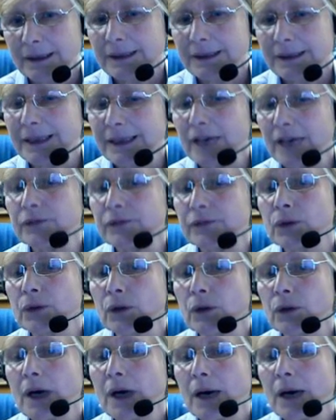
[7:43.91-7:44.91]

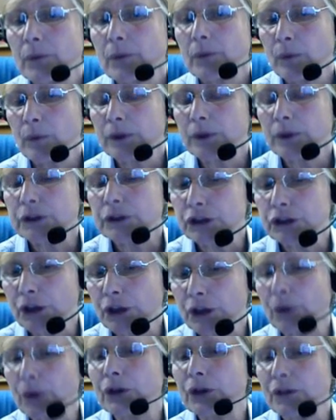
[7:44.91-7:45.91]
Therefore, we want to
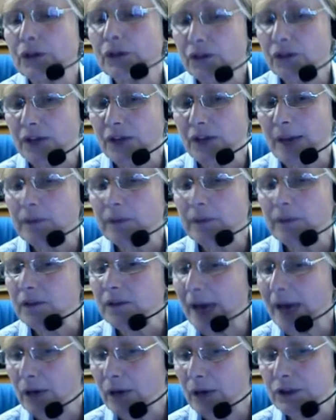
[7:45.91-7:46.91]
show you the steps of
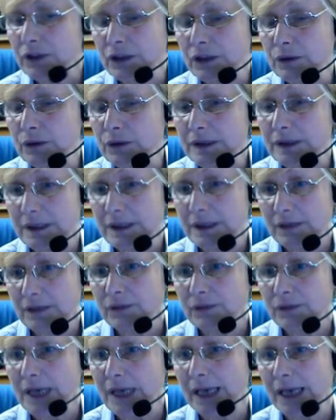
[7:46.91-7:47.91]
how to use the
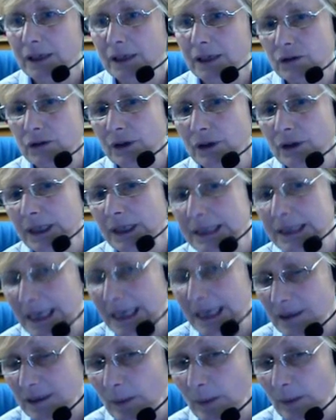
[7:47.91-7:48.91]
different electronic
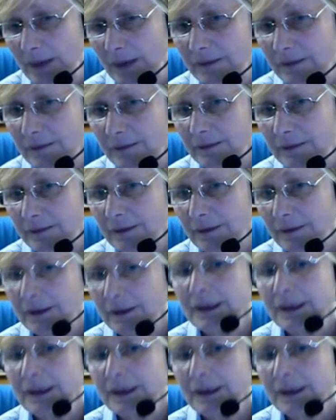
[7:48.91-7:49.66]
databases.